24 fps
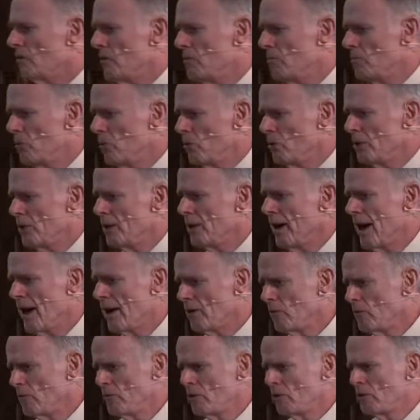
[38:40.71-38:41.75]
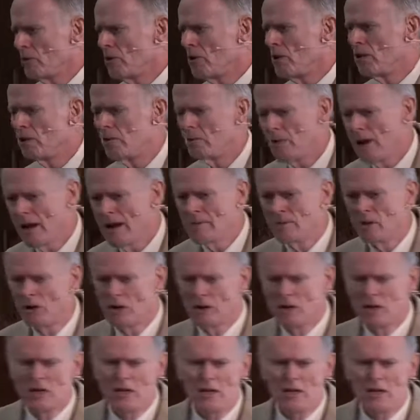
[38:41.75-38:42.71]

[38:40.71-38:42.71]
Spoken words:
He pulled it out. It was a Greek grammar.